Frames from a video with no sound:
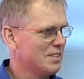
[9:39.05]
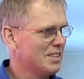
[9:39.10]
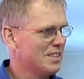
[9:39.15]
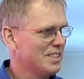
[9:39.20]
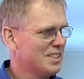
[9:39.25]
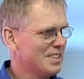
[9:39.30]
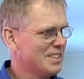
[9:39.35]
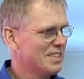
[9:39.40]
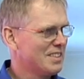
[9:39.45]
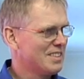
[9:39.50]

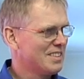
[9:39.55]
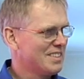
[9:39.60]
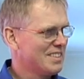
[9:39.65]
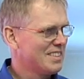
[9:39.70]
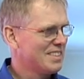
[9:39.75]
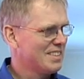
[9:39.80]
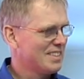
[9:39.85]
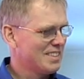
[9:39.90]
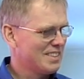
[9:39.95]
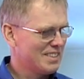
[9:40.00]

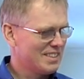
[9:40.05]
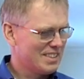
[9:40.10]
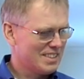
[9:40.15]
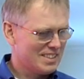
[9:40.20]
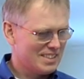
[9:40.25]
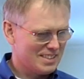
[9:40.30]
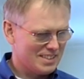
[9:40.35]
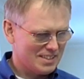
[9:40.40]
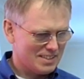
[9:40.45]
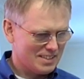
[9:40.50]

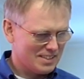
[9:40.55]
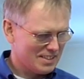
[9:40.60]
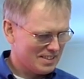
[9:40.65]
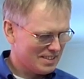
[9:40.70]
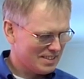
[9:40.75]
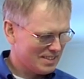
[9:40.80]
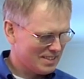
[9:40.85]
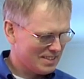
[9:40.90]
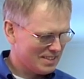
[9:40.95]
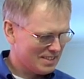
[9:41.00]

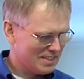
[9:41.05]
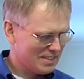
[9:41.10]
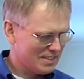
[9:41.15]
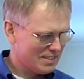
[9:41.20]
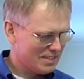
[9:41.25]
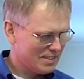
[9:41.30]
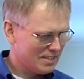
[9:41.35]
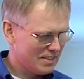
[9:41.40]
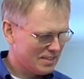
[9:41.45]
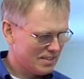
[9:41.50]

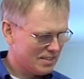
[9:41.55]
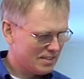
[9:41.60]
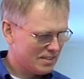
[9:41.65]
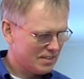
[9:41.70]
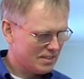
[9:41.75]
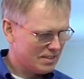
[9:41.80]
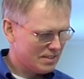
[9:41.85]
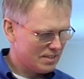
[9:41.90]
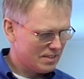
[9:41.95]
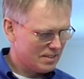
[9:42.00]

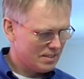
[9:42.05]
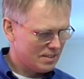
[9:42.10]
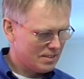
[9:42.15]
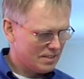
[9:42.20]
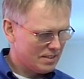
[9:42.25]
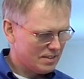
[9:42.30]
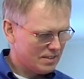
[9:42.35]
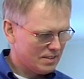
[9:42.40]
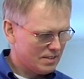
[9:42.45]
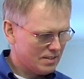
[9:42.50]

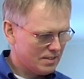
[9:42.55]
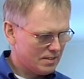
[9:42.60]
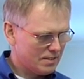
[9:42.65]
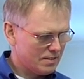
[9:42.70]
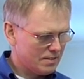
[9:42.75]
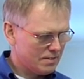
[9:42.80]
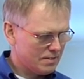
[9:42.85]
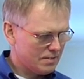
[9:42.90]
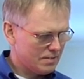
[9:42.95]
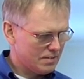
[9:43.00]

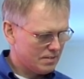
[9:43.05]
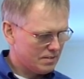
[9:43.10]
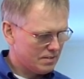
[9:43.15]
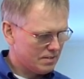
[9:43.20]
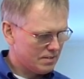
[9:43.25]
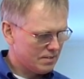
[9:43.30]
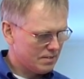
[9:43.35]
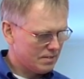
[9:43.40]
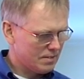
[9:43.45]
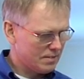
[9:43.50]

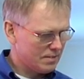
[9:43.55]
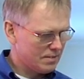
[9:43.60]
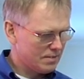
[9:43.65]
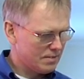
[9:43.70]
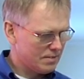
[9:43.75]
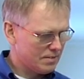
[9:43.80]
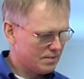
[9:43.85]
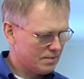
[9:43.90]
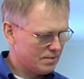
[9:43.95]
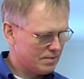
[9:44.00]

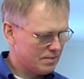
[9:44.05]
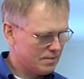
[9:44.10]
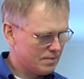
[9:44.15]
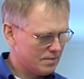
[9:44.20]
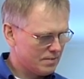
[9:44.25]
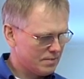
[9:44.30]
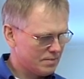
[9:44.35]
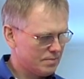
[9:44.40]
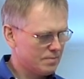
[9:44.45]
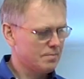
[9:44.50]

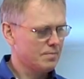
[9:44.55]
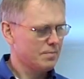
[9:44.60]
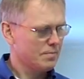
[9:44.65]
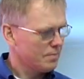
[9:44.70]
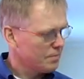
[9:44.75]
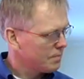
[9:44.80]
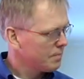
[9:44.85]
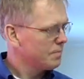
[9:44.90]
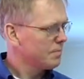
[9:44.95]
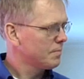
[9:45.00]

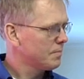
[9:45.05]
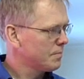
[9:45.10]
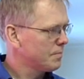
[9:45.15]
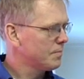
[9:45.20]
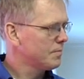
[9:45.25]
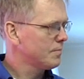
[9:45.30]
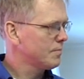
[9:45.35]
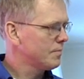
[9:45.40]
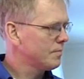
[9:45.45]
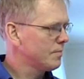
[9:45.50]

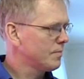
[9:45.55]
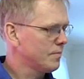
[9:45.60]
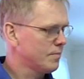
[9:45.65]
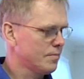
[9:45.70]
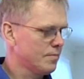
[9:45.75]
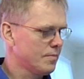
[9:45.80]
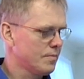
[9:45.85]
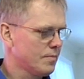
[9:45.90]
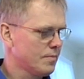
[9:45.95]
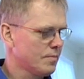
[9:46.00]

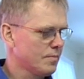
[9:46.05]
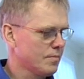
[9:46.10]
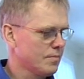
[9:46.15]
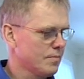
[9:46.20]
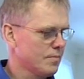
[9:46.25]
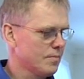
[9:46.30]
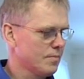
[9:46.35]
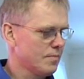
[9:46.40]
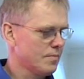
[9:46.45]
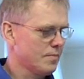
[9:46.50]

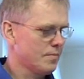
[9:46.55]
This person isn't speaking.